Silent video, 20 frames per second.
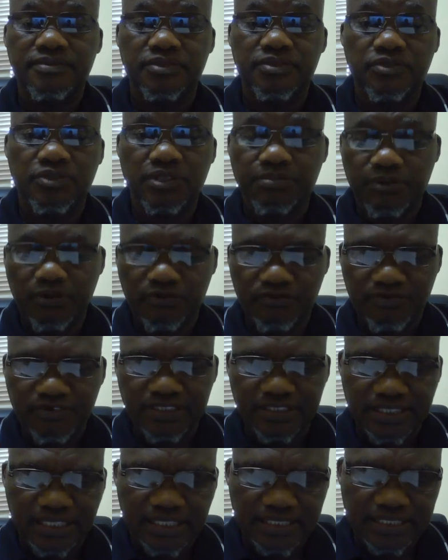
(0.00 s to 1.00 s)
So the
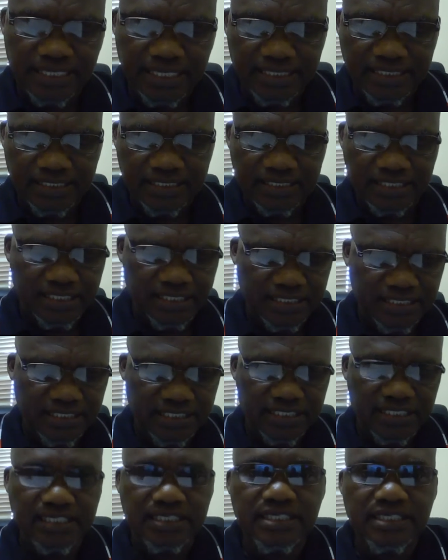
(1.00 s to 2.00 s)
provisions are there in section
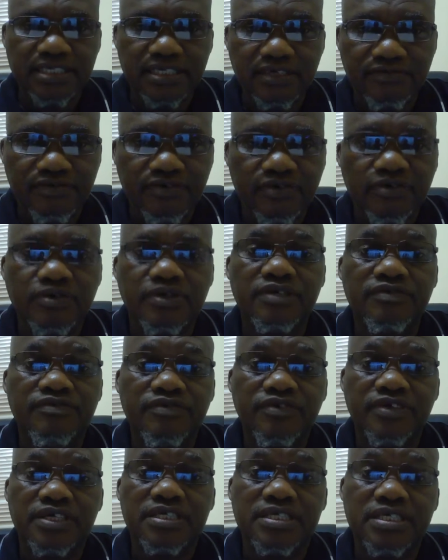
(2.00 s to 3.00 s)
60. If
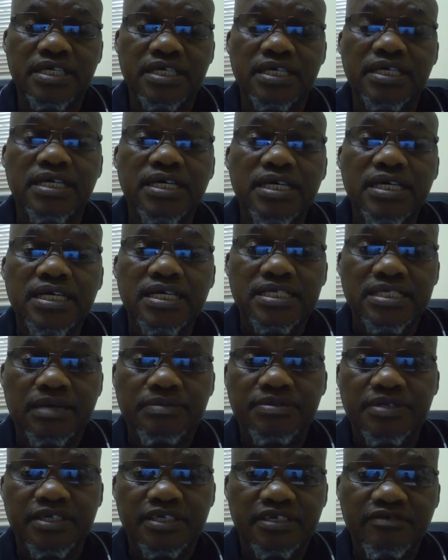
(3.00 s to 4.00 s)
you read
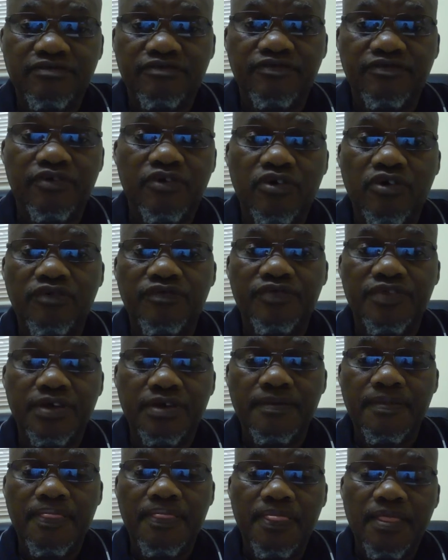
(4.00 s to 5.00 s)
subsection 4 of
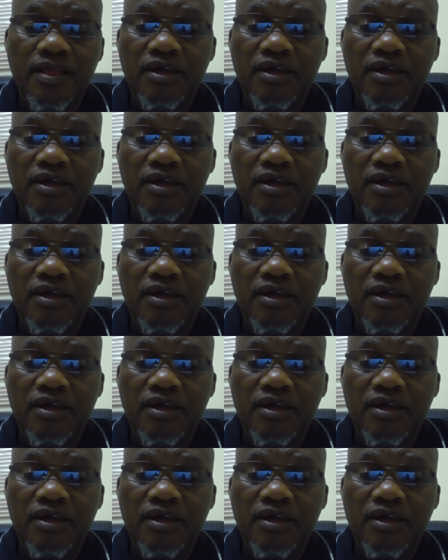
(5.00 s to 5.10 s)
the